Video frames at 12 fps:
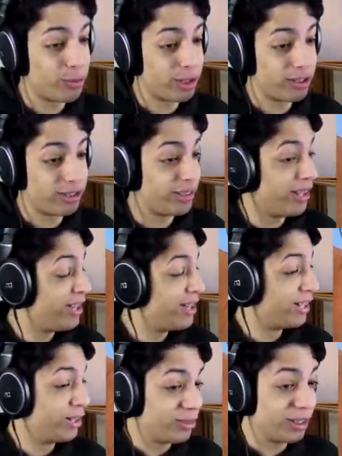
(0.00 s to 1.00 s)
because
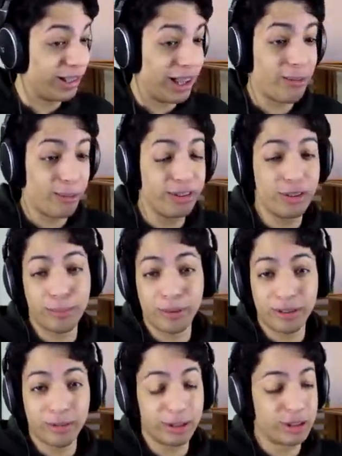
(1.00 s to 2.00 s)
leaving a like really
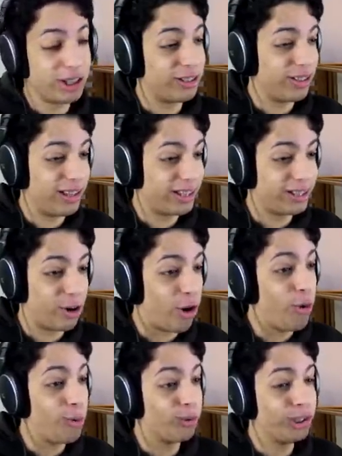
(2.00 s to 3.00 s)
supports my channel, like,
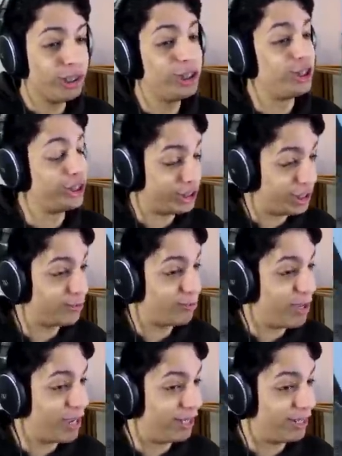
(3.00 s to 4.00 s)
holy shit,
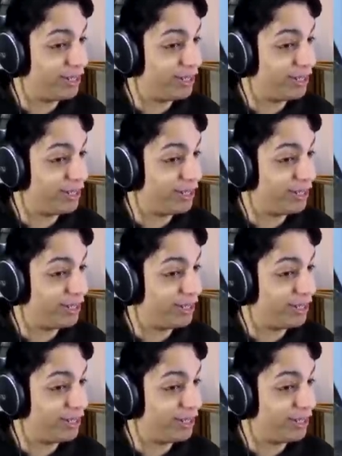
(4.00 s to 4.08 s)
man,